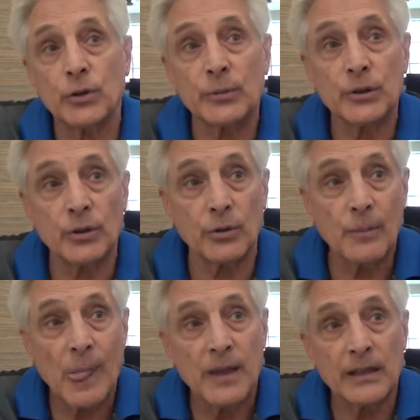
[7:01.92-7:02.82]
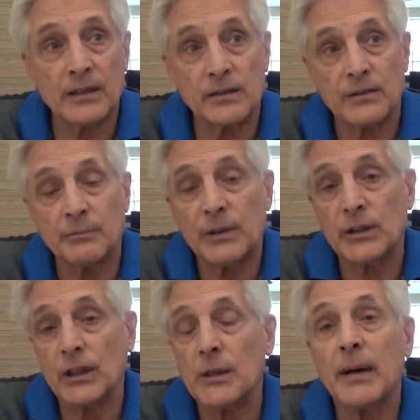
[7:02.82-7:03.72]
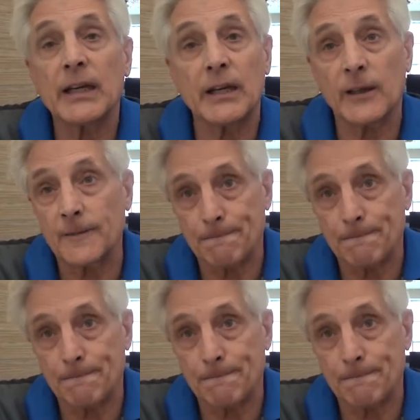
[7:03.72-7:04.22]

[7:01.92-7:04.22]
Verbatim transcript: tournament so that's basically my gig.